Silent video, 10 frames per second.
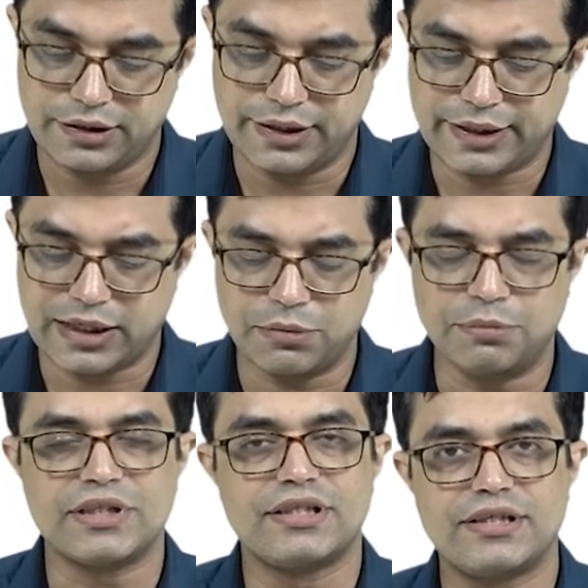There can
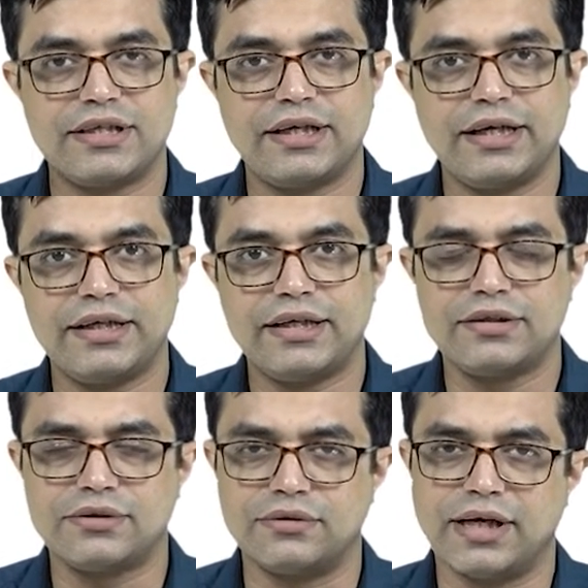be persistent
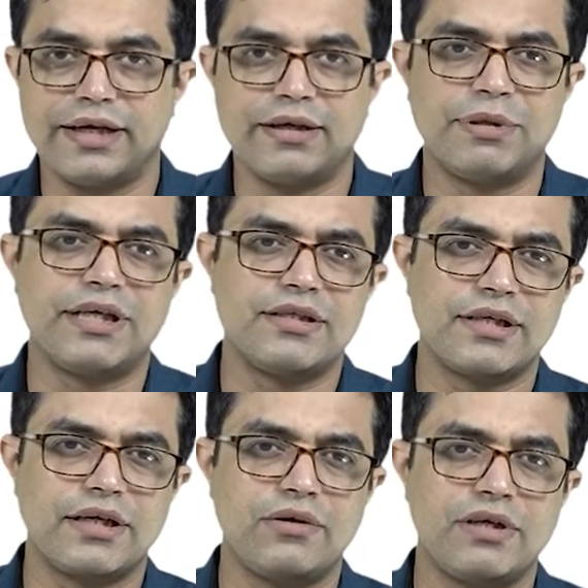diarrhea. So, diarrhea
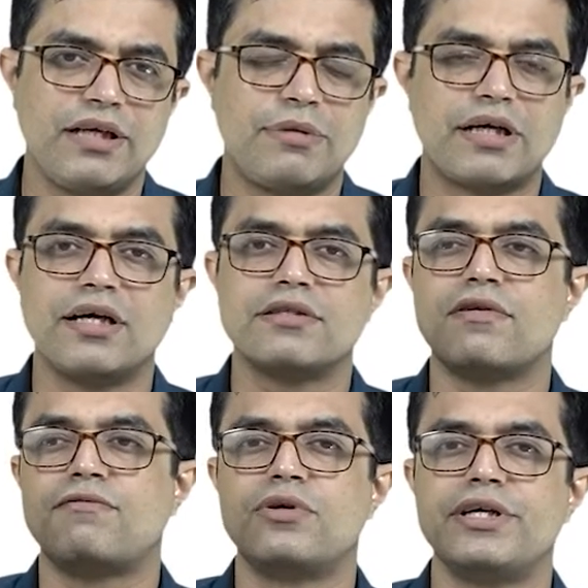begins acutely but lasts
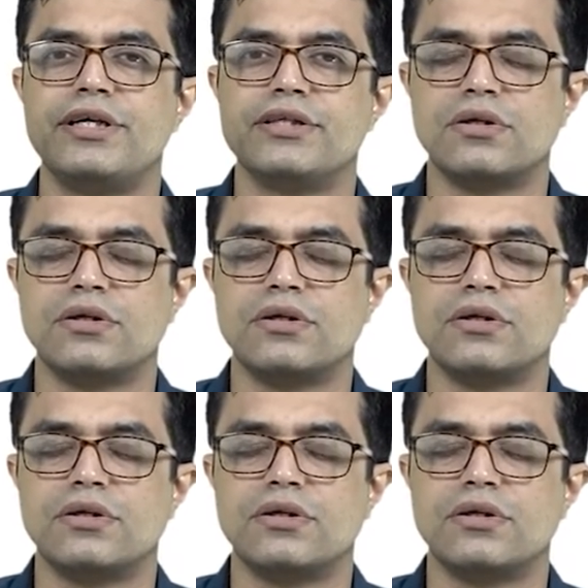for fourteen